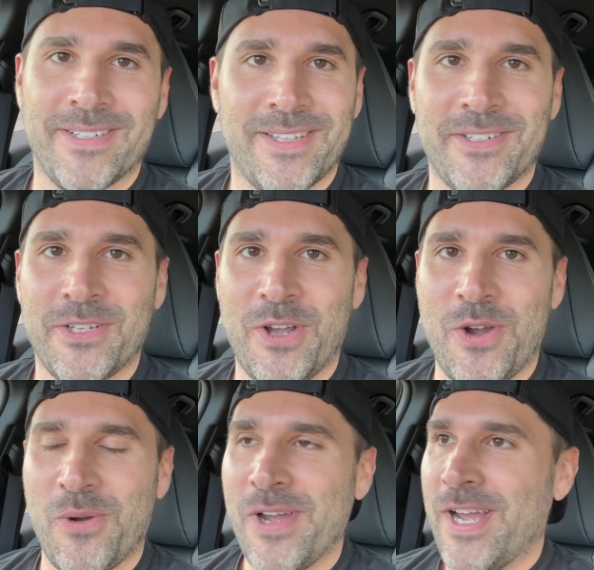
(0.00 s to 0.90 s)
There's
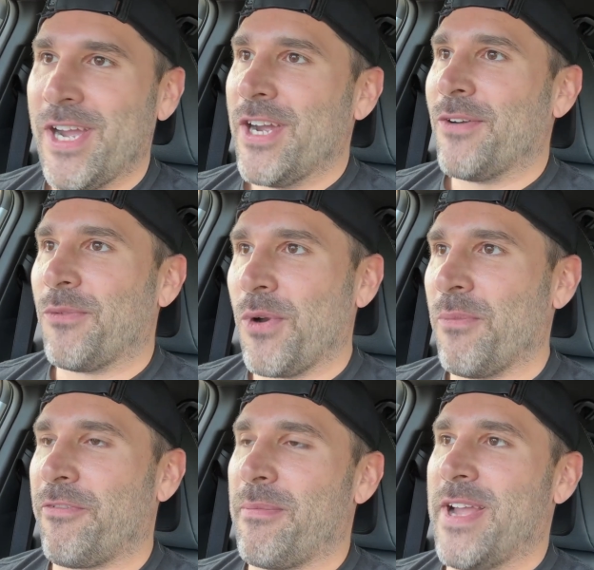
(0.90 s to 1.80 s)
no
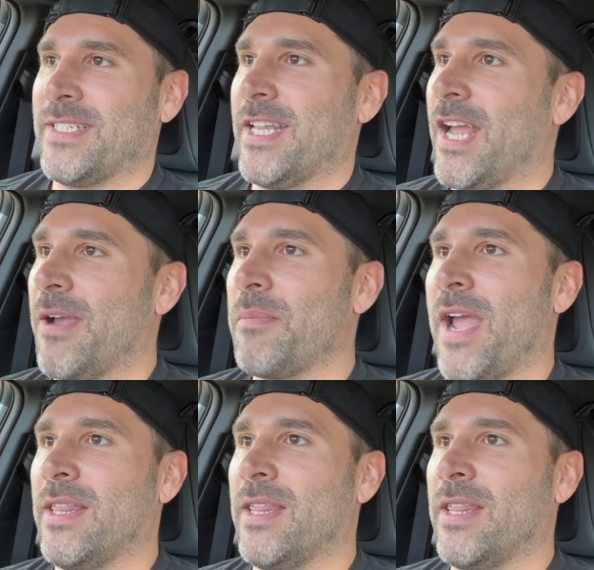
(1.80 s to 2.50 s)
room for messing up.